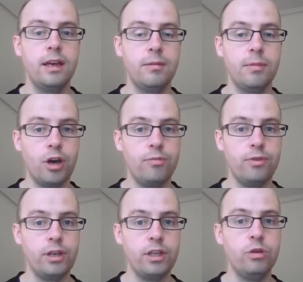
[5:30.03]

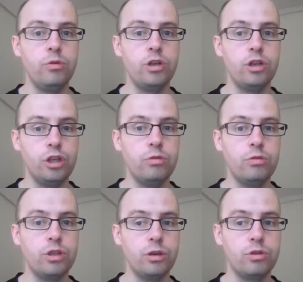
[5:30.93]
Hopefully you can
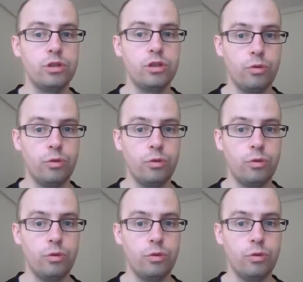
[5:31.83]
use those